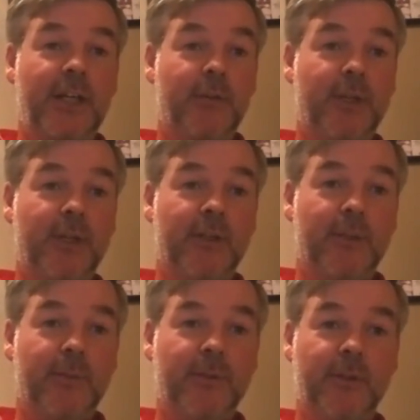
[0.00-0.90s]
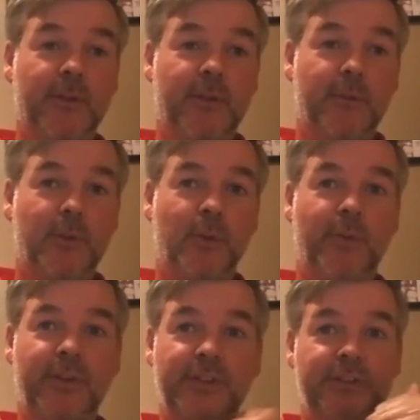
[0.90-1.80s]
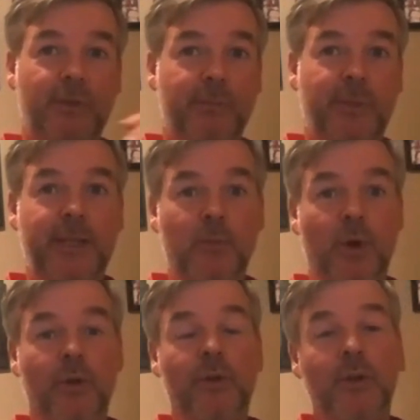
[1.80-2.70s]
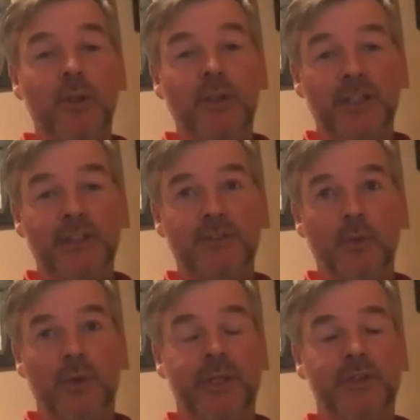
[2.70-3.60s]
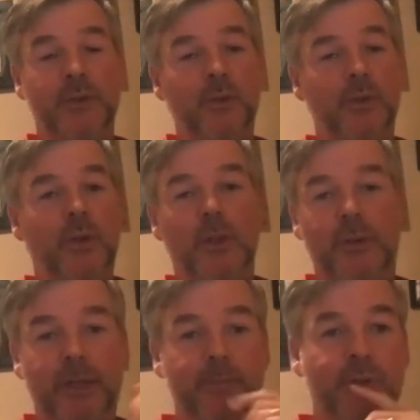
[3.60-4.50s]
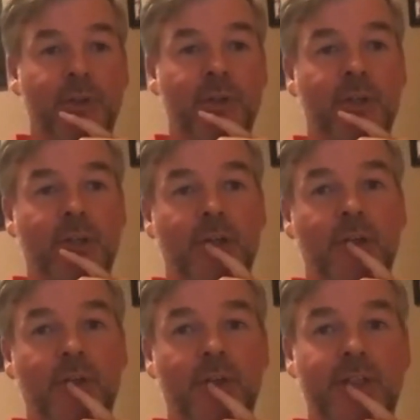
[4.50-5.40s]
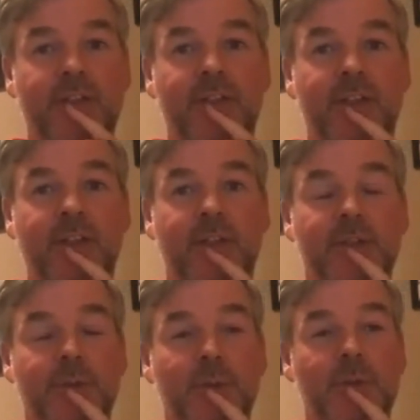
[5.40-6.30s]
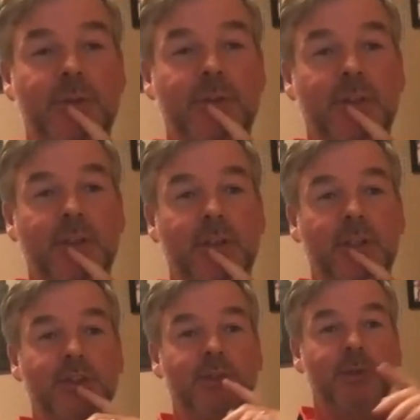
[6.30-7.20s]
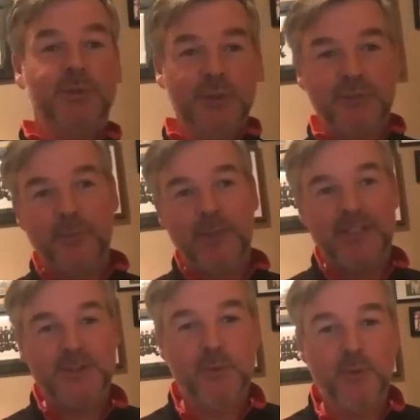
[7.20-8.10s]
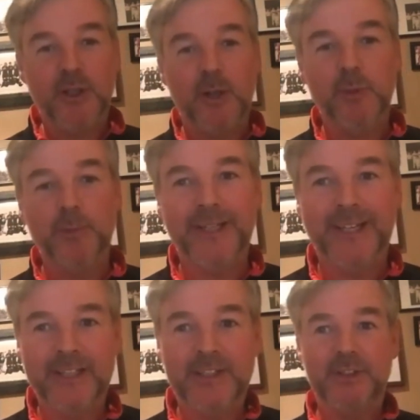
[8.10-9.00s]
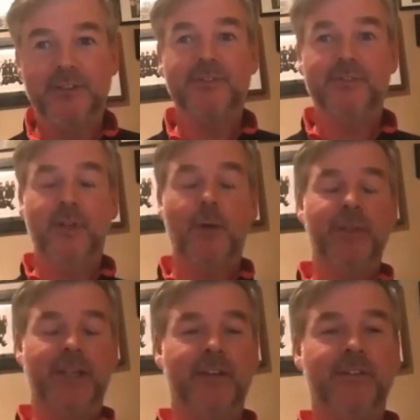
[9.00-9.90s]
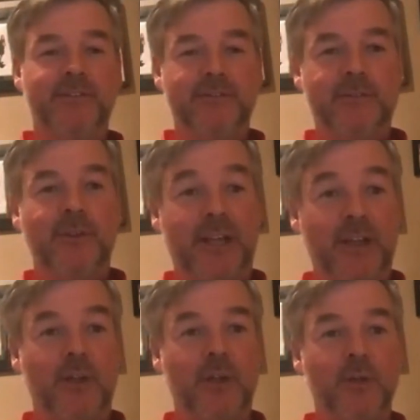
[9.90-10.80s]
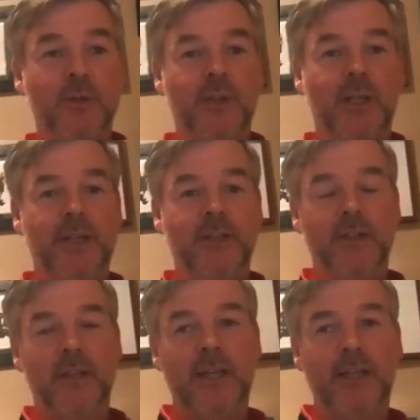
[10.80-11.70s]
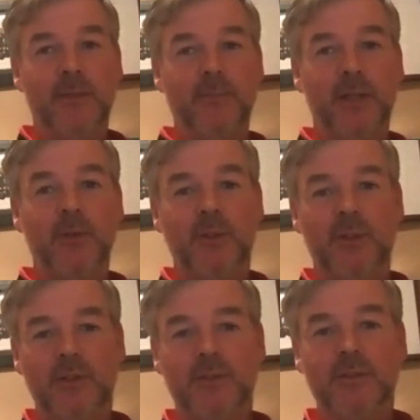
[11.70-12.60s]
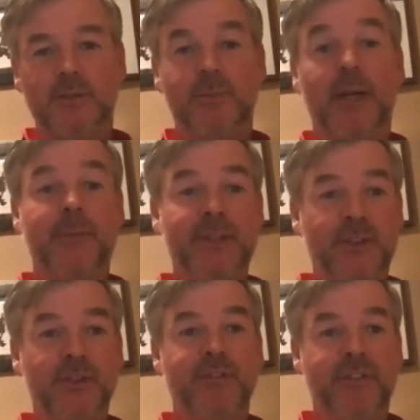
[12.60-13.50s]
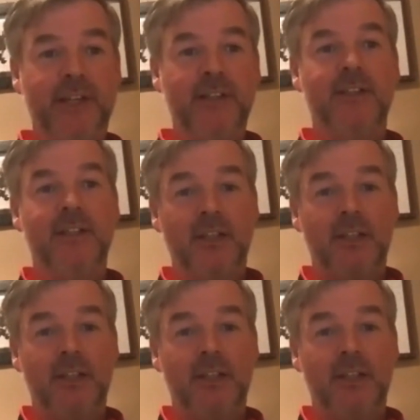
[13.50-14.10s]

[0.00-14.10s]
enrolled with us from P1, that's 4 years old, all the way up to 18 years old. So just from that small, humble beginnings of come and give cricket a go in my local primary school field,